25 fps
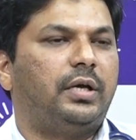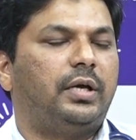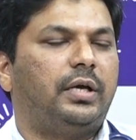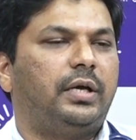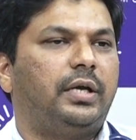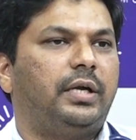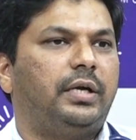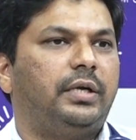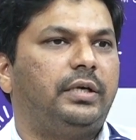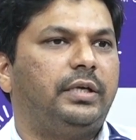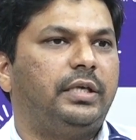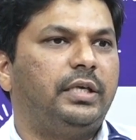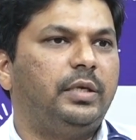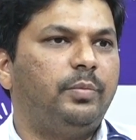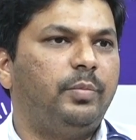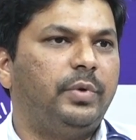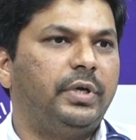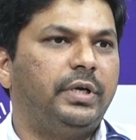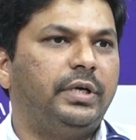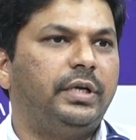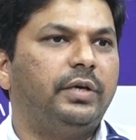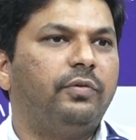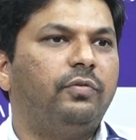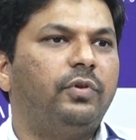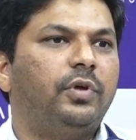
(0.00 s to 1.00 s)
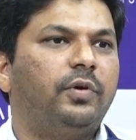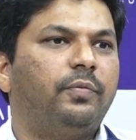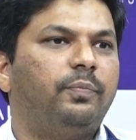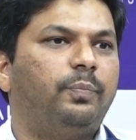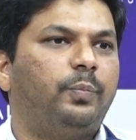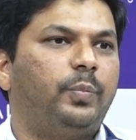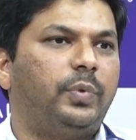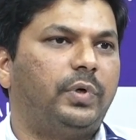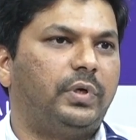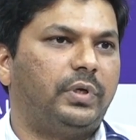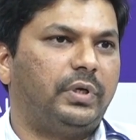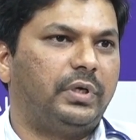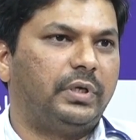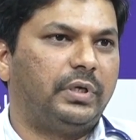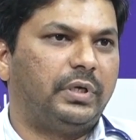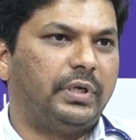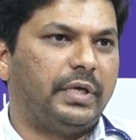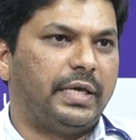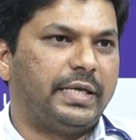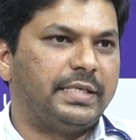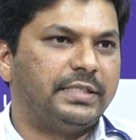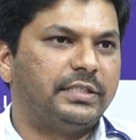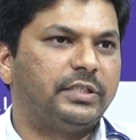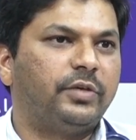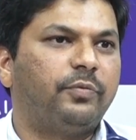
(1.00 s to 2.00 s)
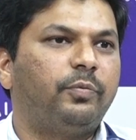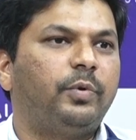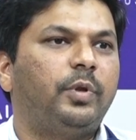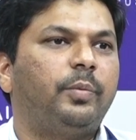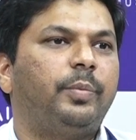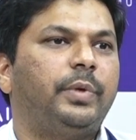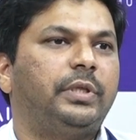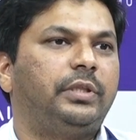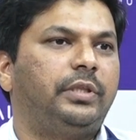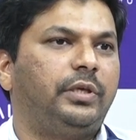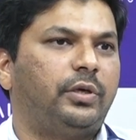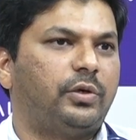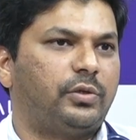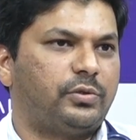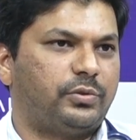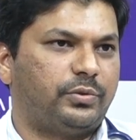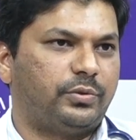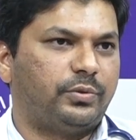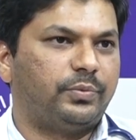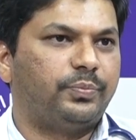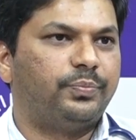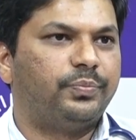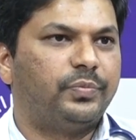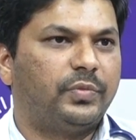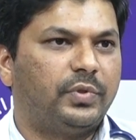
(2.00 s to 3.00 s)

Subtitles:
and he may develop encephalopathy also.